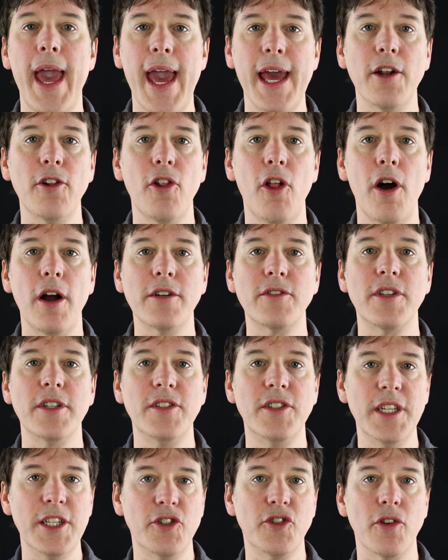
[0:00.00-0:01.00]
analog to
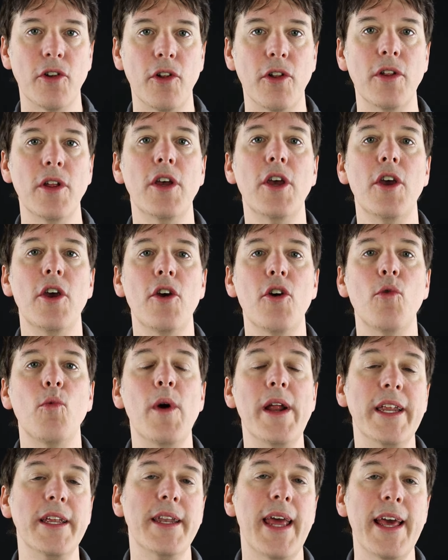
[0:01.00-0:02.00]
digital
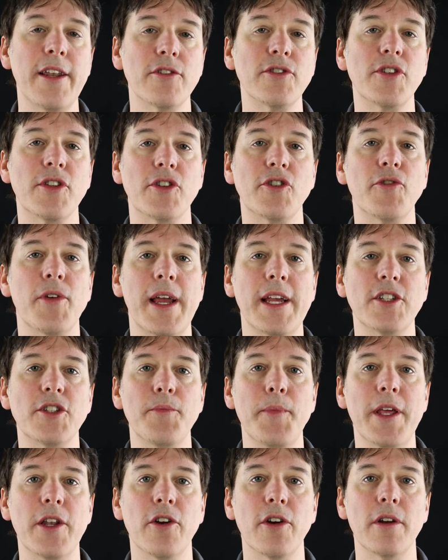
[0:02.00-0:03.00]
when it enters the
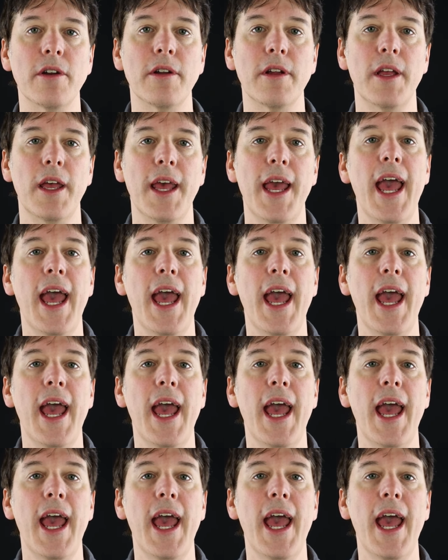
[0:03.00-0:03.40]
transmitter,